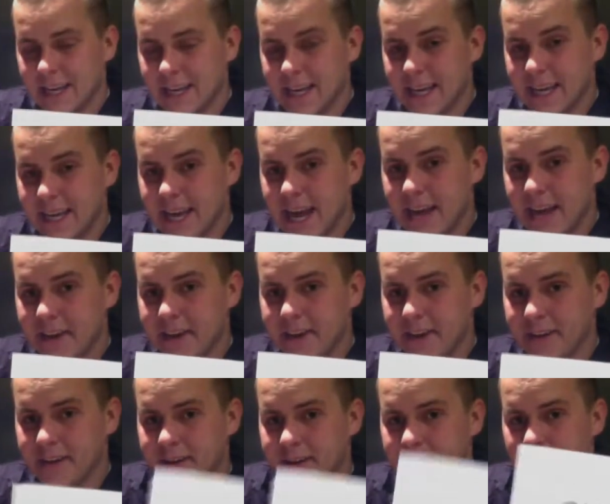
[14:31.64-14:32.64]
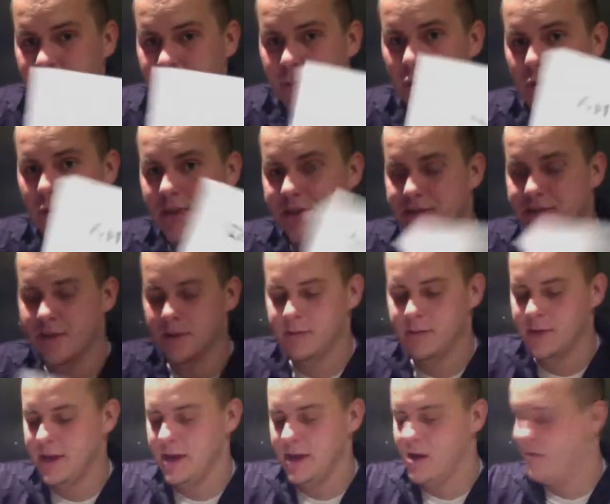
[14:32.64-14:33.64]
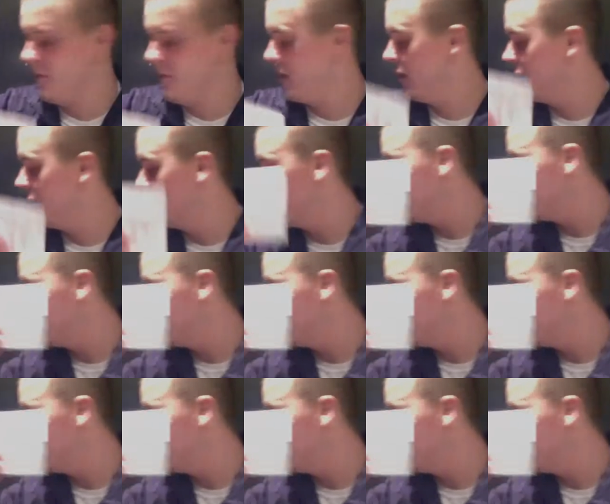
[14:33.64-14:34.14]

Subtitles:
Ghana, our boys from Africa over